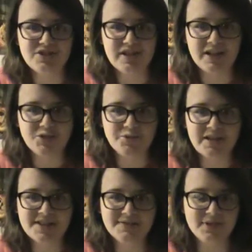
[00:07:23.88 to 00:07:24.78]
just like a
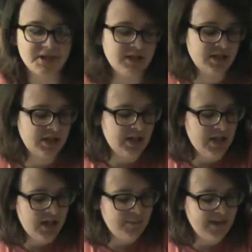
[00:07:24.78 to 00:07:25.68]
transfer,
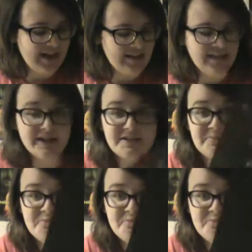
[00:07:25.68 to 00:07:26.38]
but I think it's